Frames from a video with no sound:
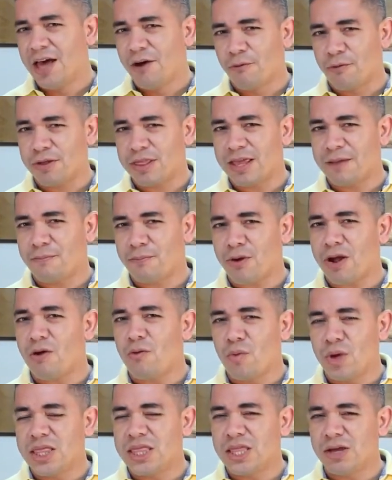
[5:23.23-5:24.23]
where they
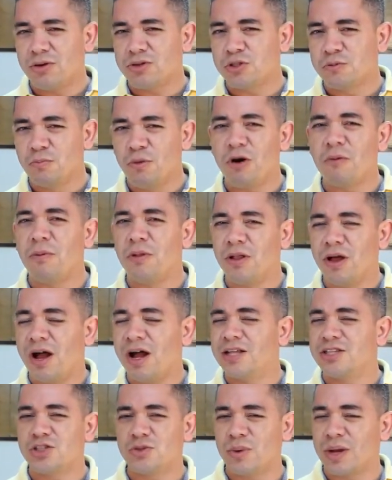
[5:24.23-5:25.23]
brought Windows Mobile
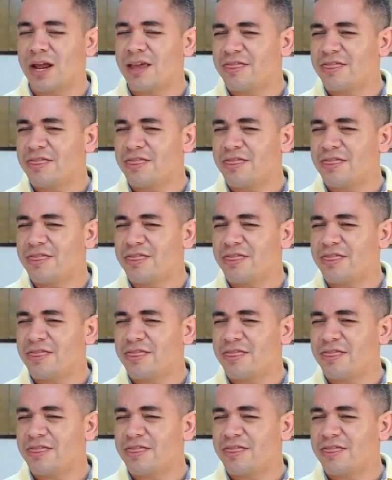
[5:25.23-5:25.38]
onto it.